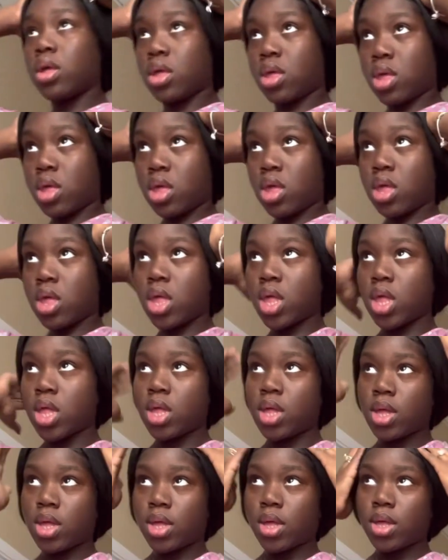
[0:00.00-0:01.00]

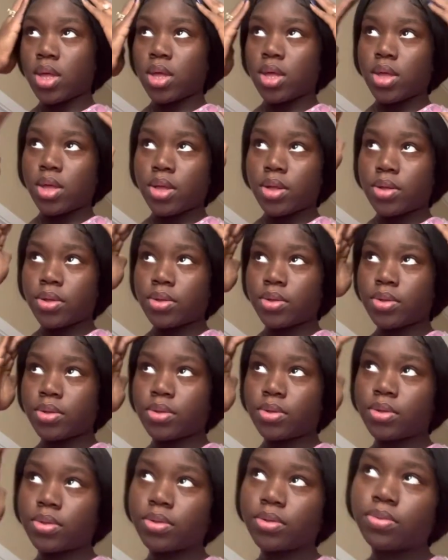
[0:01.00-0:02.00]
(silence)